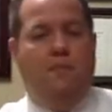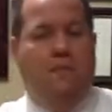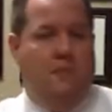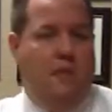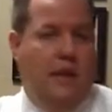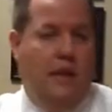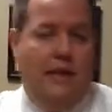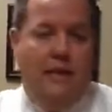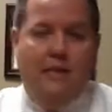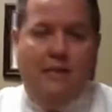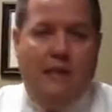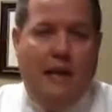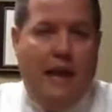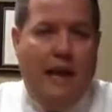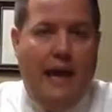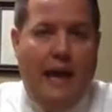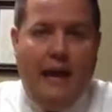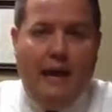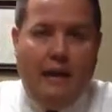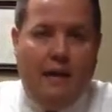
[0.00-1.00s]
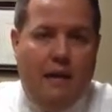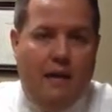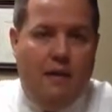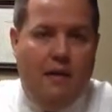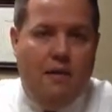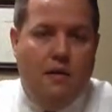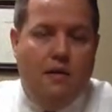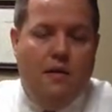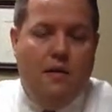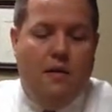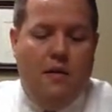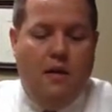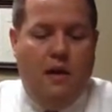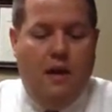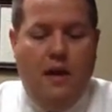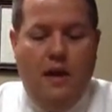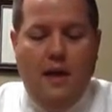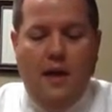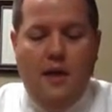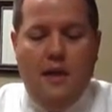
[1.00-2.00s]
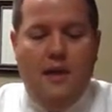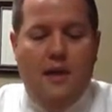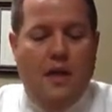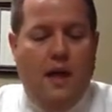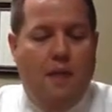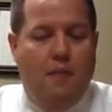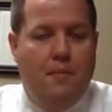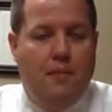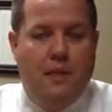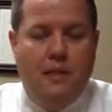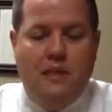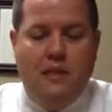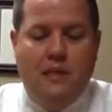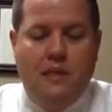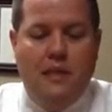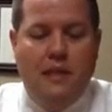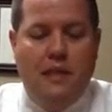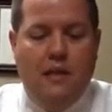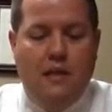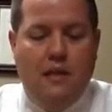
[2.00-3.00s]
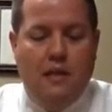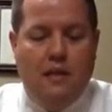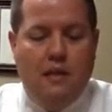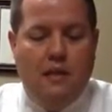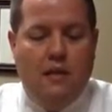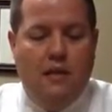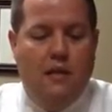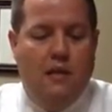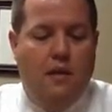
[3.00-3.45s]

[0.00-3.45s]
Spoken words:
like sciatica, numbness, tingling,